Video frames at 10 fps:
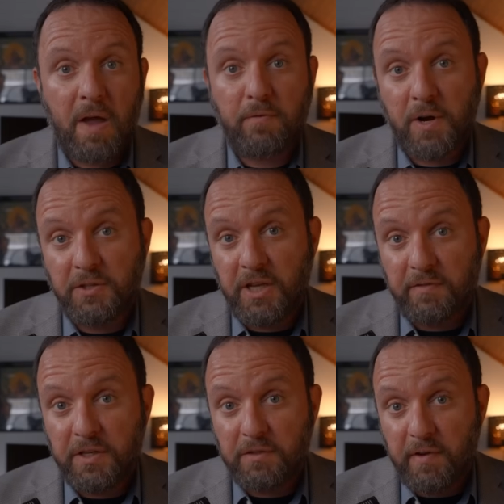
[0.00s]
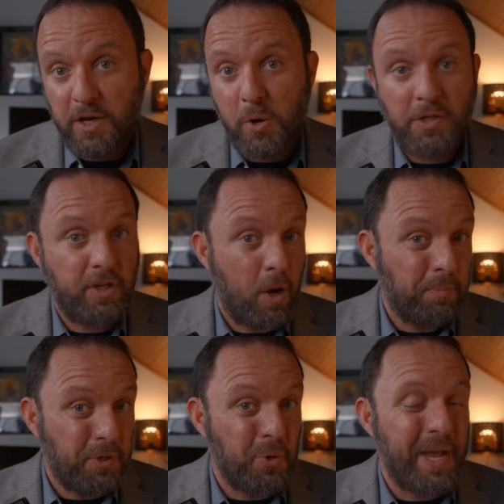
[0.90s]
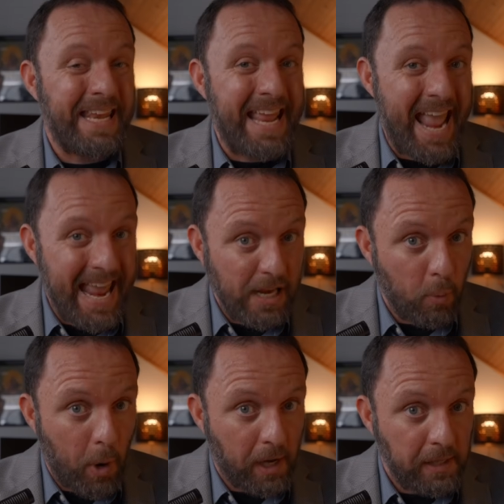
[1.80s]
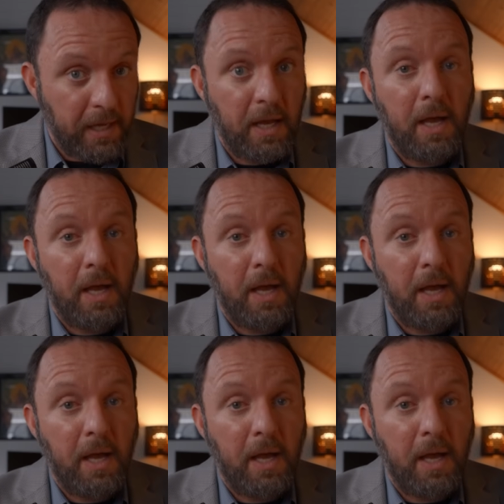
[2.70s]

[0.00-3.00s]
My friends, if this video has helped you in any way,